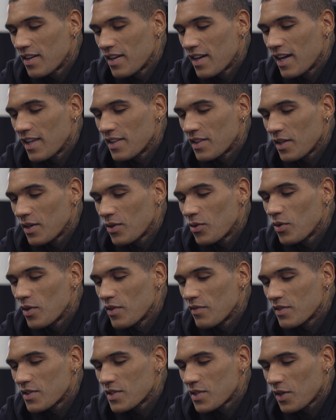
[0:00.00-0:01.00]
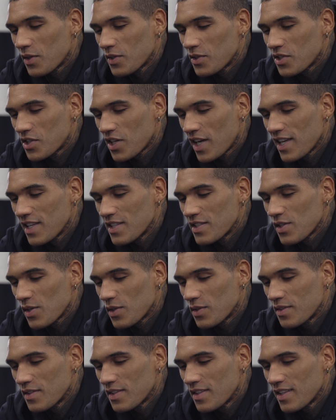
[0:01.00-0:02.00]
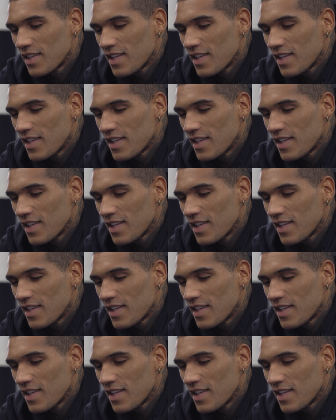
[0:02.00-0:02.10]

I had the Louis Vuitton shades on.